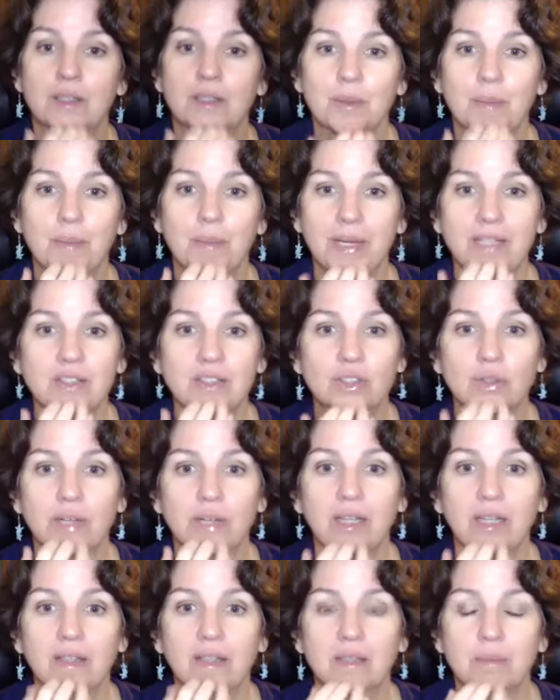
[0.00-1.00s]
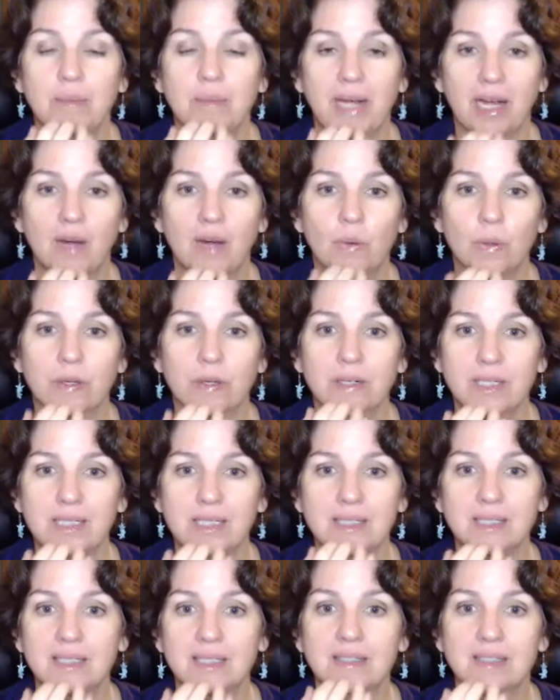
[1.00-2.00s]
My strength and power
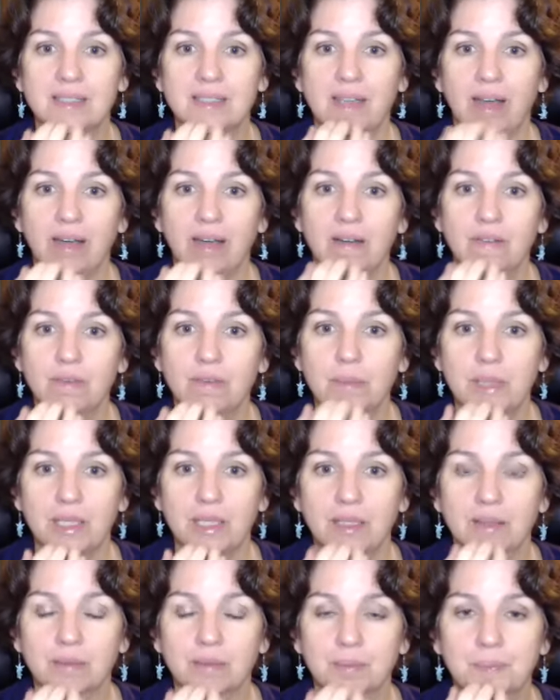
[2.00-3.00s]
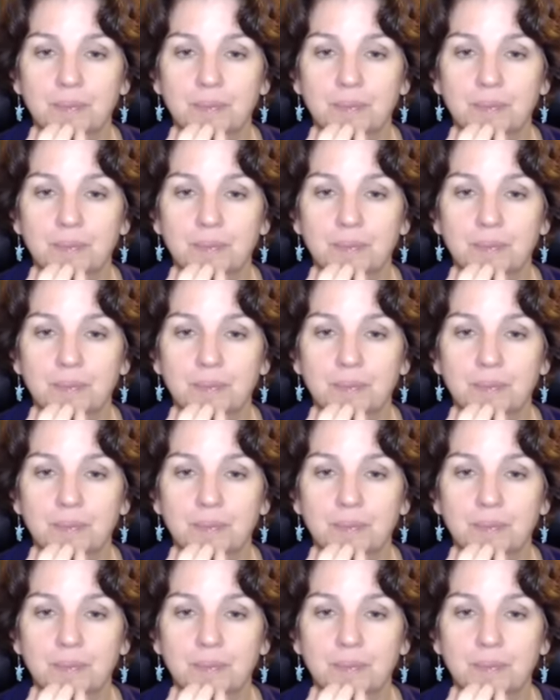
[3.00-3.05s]
is inside of me.